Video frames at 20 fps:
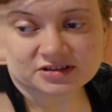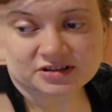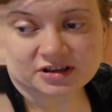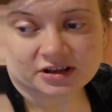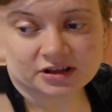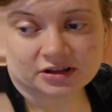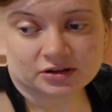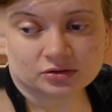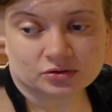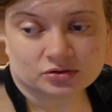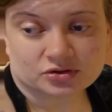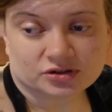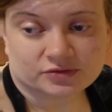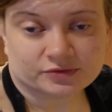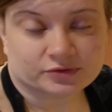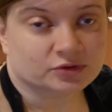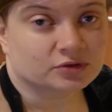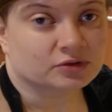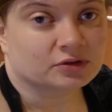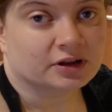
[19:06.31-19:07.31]
I can use it
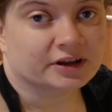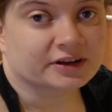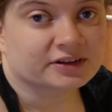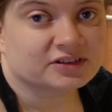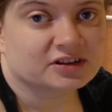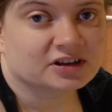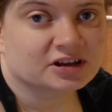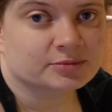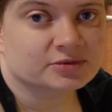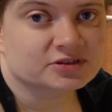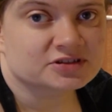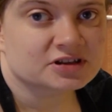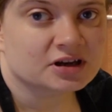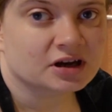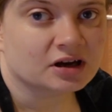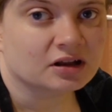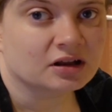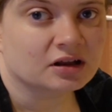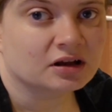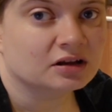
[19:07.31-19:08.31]
for like tikka
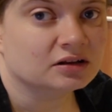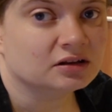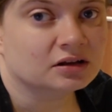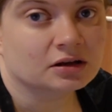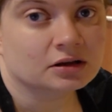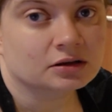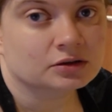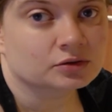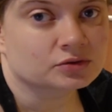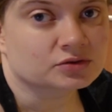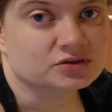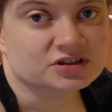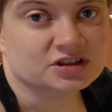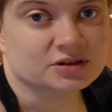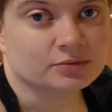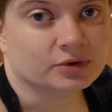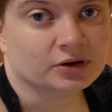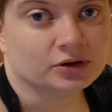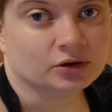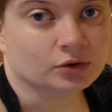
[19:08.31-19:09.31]
masala, and I don't see
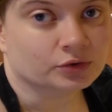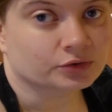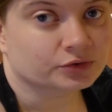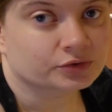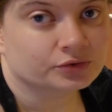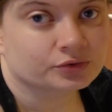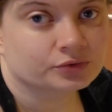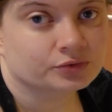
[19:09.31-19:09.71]
why not.